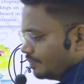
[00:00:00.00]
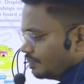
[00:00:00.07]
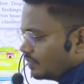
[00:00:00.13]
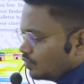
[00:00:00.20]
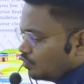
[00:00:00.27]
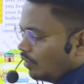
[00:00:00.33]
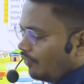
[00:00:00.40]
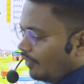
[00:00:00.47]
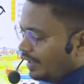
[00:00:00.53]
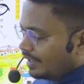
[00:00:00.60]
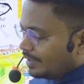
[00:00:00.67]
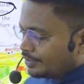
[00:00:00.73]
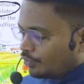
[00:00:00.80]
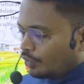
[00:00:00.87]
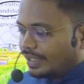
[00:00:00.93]
So far
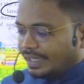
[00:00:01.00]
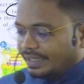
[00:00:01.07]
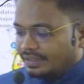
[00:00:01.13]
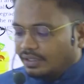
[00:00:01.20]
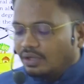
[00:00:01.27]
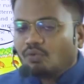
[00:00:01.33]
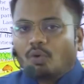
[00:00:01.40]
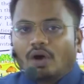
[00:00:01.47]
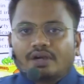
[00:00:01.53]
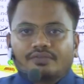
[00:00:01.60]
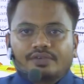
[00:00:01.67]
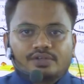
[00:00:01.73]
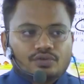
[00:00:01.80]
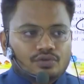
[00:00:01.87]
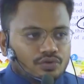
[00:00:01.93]
it is okay. Now what
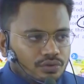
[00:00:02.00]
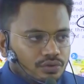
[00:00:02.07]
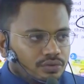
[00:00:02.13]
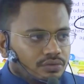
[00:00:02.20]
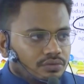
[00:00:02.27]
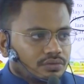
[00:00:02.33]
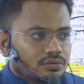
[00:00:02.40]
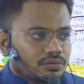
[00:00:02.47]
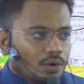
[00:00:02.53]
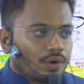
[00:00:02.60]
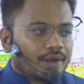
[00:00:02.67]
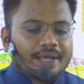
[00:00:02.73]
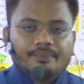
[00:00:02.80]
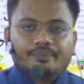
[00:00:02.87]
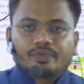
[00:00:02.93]
we should do?
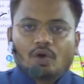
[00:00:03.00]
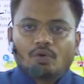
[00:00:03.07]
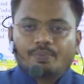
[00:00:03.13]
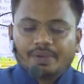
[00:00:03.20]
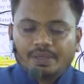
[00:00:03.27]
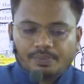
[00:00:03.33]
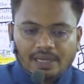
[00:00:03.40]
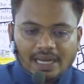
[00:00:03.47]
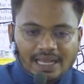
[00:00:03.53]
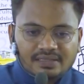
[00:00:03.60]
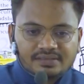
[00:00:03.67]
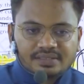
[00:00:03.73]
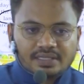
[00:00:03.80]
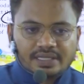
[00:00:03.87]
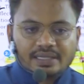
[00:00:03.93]
Okay, now people
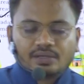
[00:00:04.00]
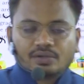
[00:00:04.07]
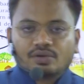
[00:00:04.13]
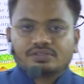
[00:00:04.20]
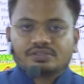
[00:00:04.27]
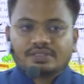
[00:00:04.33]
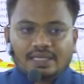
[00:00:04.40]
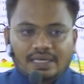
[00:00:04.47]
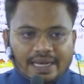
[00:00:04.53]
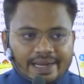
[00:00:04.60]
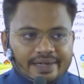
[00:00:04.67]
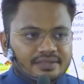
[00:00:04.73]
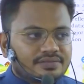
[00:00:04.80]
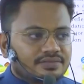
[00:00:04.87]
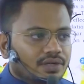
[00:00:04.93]
has encroached the
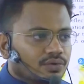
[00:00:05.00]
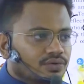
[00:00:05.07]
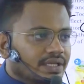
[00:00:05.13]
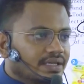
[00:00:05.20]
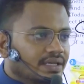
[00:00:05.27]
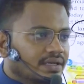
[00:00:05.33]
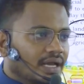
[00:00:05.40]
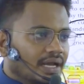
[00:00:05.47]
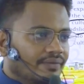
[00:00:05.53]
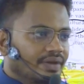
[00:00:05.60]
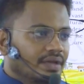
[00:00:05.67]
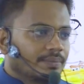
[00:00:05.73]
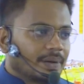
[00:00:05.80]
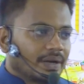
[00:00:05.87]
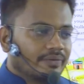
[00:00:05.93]
lands. Now they are
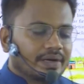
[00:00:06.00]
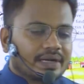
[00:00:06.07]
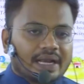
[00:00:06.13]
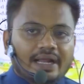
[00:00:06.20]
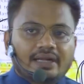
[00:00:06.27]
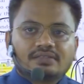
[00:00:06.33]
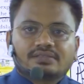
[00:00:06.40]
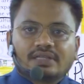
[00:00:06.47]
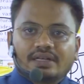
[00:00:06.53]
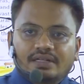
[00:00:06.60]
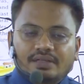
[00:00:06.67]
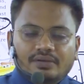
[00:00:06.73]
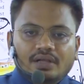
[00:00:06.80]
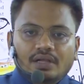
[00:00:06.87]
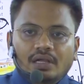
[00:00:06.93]
having private lands, and
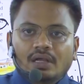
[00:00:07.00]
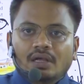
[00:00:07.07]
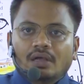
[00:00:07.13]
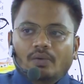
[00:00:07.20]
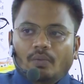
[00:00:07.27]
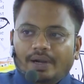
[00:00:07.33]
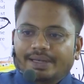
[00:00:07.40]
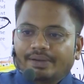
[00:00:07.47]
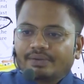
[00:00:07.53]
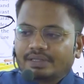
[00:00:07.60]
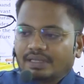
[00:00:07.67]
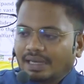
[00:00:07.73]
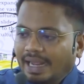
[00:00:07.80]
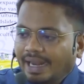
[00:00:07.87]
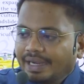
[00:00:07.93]
whatever
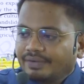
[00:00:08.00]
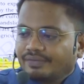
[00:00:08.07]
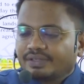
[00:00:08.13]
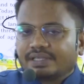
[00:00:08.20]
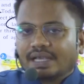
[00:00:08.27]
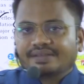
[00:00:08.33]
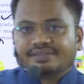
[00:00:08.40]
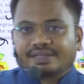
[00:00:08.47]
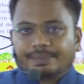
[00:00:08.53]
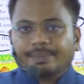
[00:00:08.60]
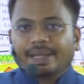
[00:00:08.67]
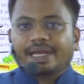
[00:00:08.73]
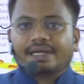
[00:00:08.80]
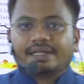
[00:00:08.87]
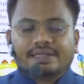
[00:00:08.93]
the land which has
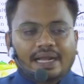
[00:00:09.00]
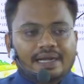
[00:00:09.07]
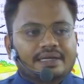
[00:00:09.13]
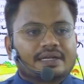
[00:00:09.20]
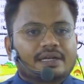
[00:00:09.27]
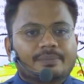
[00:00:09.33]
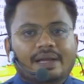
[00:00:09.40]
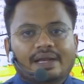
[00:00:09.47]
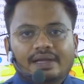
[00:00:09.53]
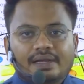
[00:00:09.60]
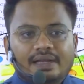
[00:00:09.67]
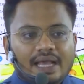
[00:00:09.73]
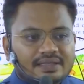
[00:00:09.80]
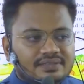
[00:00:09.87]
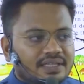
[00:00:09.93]
remained, that remained
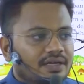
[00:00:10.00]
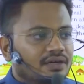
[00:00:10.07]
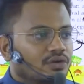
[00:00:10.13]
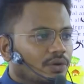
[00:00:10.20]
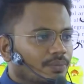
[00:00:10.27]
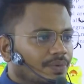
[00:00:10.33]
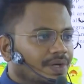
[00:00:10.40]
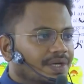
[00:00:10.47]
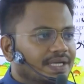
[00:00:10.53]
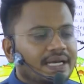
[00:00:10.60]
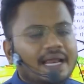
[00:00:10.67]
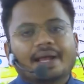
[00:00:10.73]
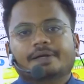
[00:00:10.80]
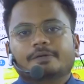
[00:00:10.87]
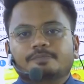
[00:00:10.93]
as an community
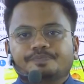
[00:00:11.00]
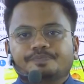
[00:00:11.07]
land.